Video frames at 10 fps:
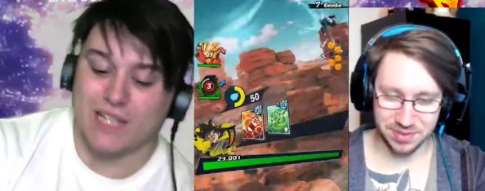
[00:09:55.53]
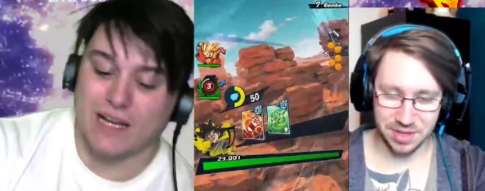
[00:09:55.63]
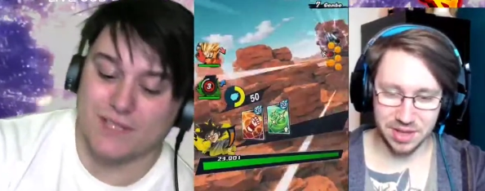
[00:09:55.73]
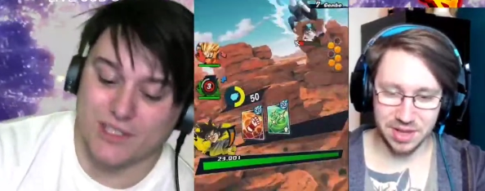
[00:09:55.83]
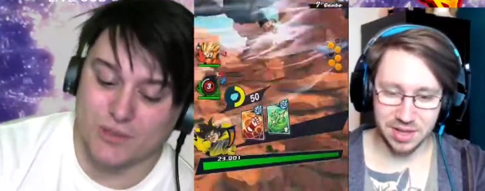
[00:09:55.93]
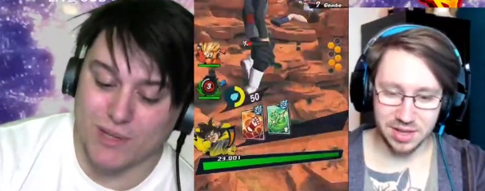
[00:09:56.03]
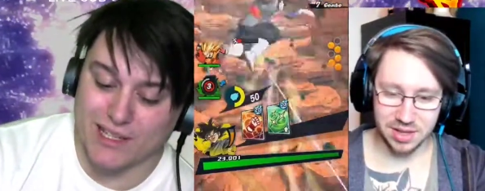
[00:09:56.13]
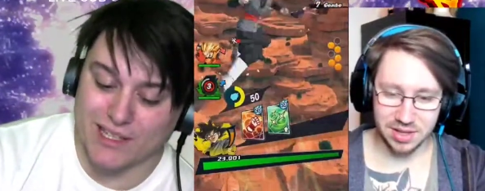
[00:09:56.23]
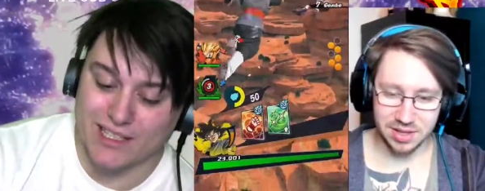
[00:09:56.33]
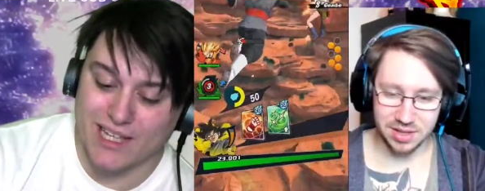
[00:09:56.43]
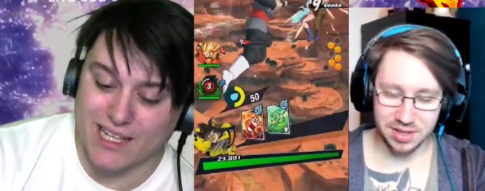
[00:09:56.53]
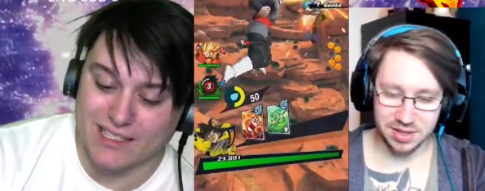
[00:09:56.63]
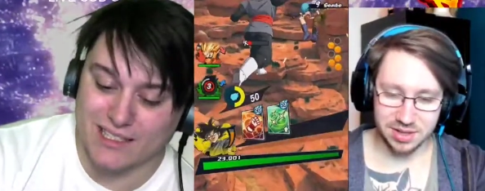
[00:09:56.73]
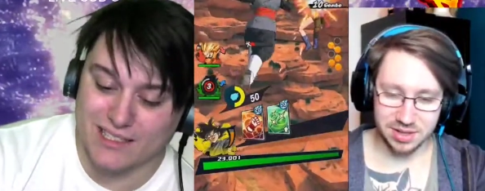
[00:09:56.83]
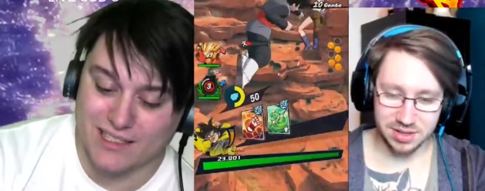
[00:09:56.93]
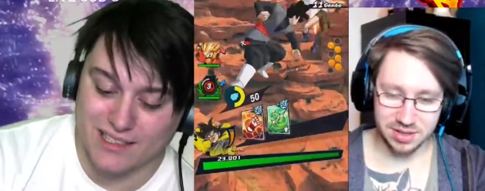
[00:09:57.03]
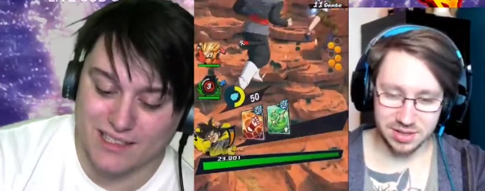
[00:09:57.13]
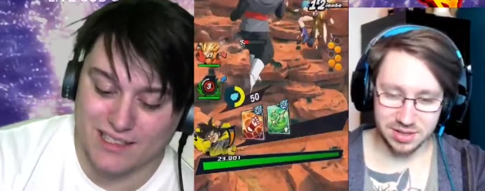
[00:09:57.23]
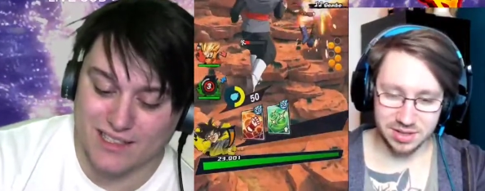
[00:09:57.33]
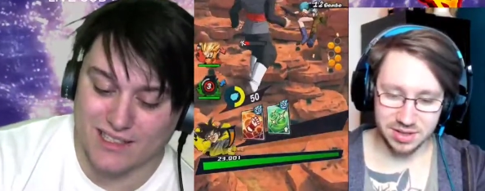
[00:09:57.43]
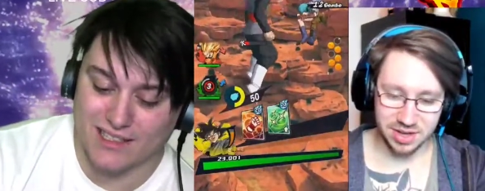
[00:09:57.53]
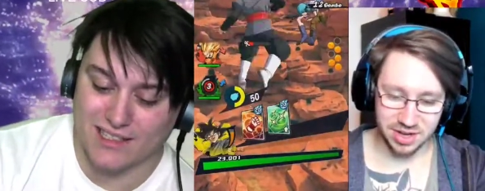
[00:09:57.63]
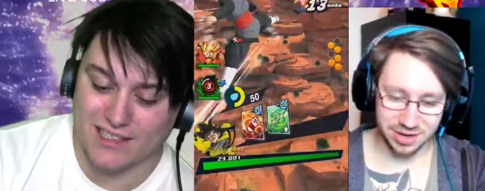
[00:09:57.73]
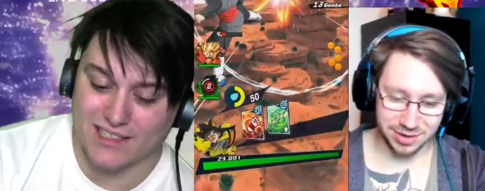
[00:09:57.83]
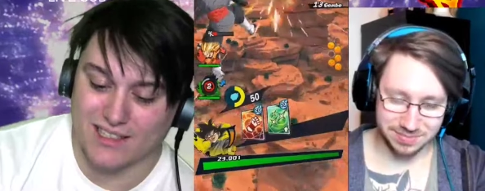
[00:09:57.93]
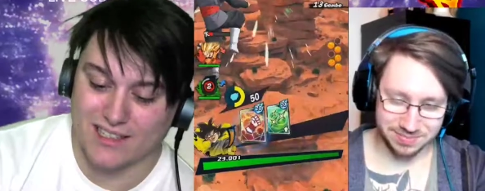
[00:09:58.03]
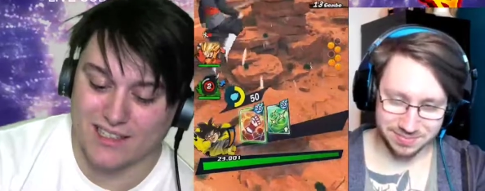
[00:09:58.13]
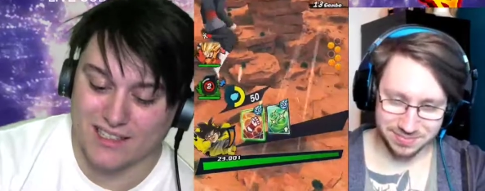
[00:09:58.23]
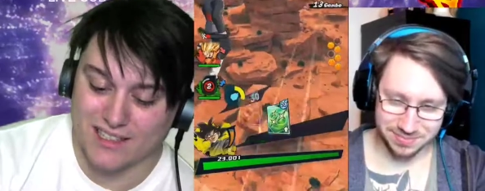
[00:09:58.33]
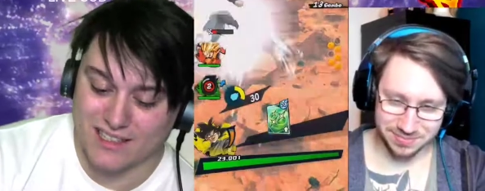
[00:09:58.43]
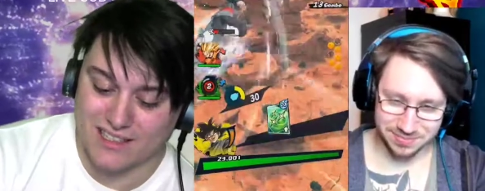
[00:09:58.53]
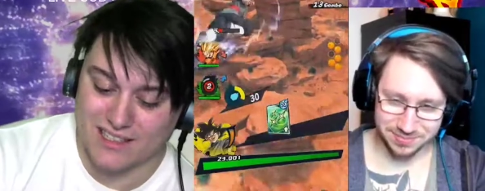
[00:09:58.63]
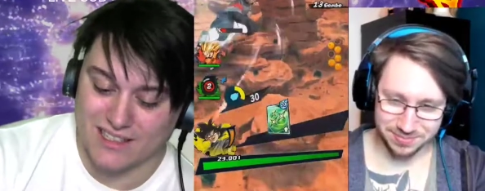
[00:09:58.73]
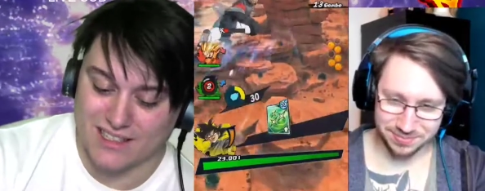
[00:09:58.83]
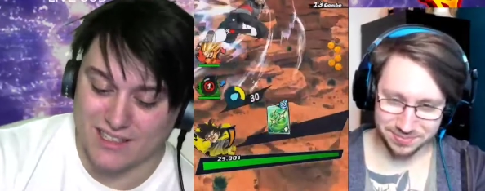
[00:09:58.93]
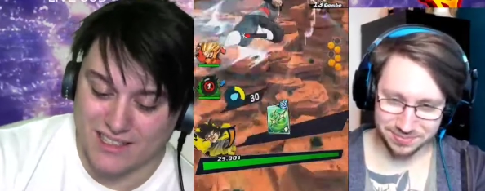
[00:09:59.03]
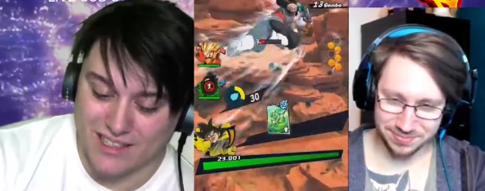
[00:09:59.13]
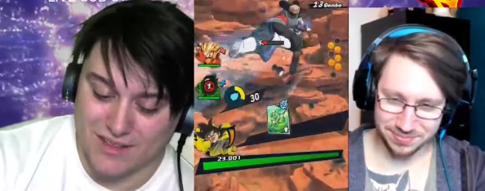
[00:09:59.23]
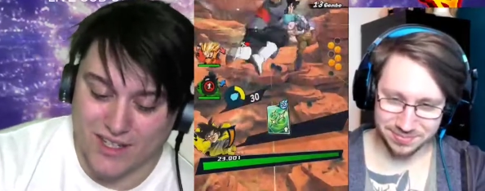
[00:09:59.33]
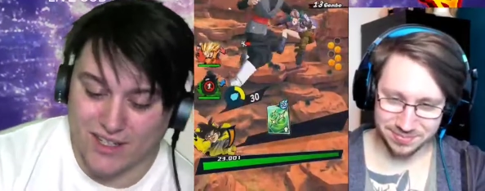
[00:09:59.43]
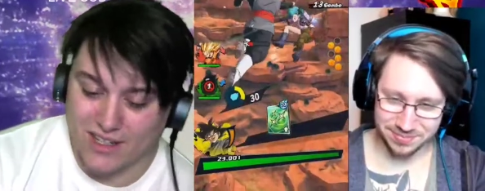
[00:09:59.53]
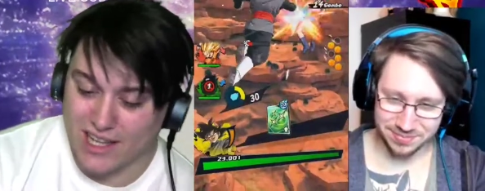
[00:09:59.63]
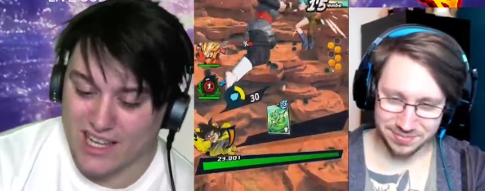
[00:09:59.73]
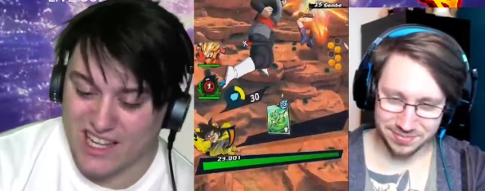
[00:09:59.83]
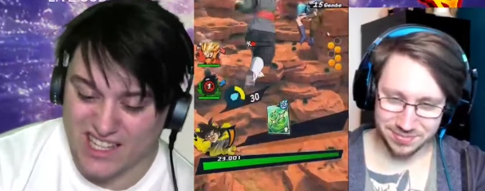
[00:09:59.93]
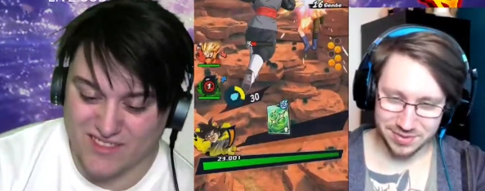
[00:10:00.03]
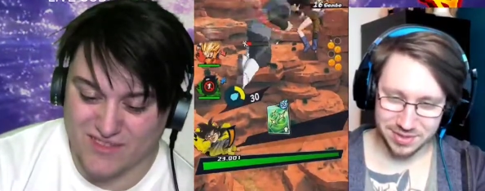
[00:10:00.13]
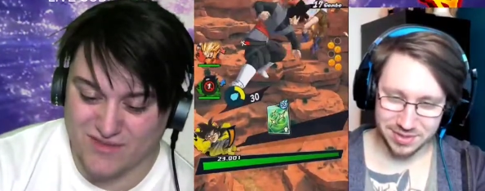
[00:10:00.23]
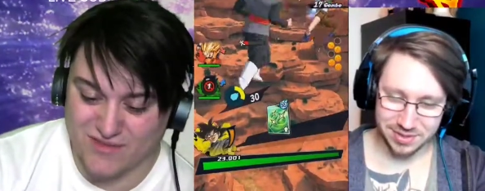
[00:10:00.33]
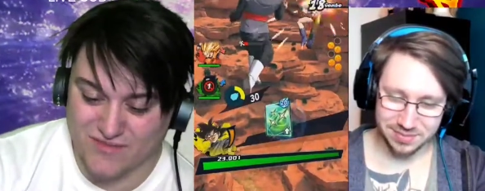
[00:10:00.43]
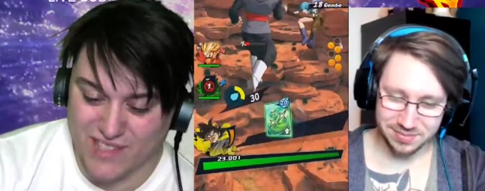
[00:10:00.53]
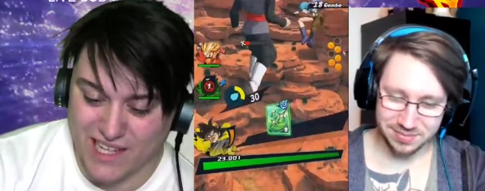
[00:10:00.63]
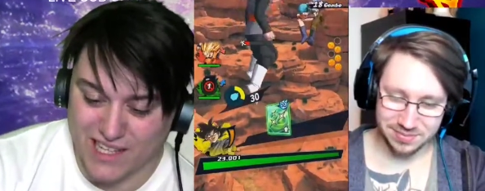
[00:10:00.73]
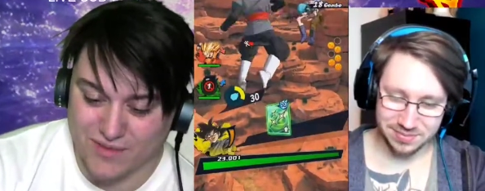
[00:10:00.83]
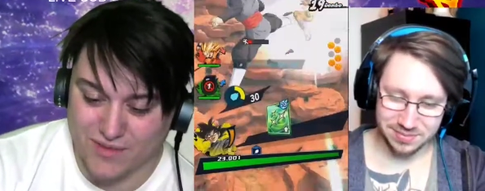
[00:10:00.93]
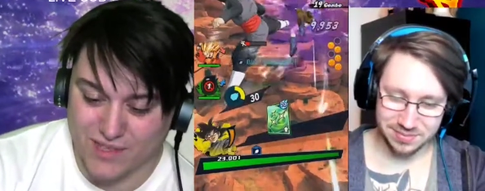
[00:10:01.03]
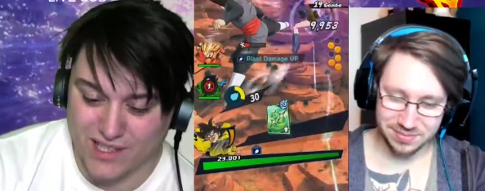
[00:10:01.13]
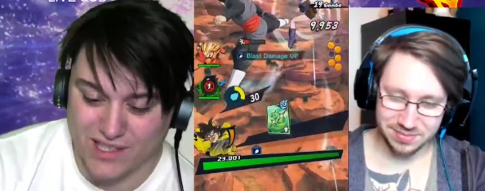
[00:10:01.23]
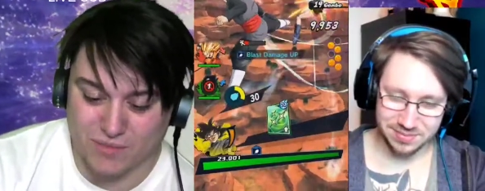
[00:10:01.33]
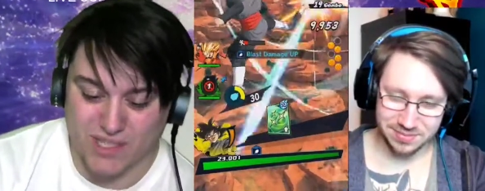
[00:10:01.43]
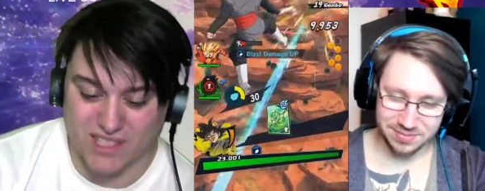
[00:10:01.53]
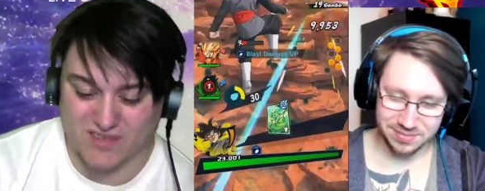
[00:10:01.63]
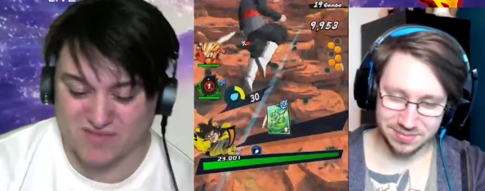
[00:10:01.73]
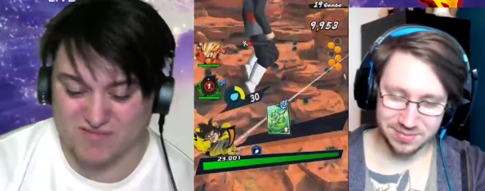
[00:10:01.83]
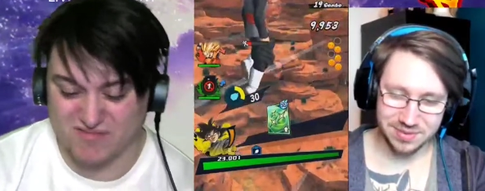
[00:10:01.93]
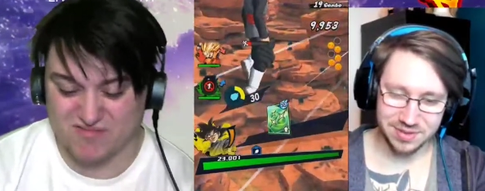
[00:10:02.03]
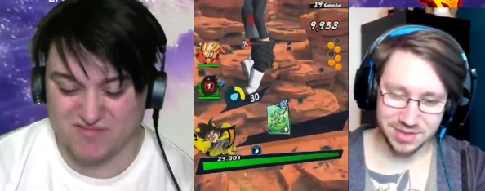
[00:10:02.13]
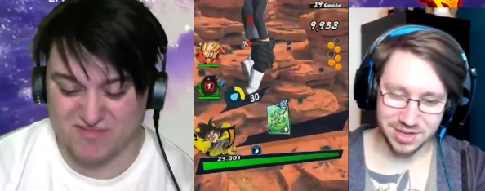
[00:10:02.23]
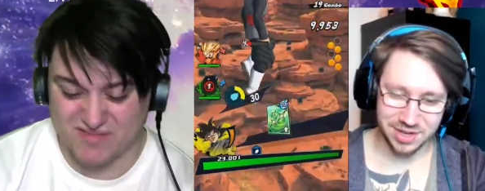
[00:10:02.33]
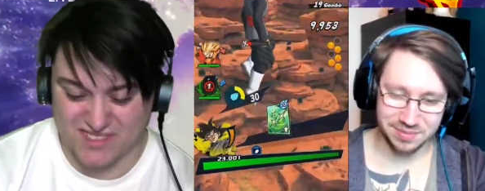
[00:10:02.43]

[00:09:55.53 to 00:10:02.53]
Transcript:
Speaker 1: since you played this last? Yeah. I'm not gonna lie, I can kind of feel it a bit. Yeah.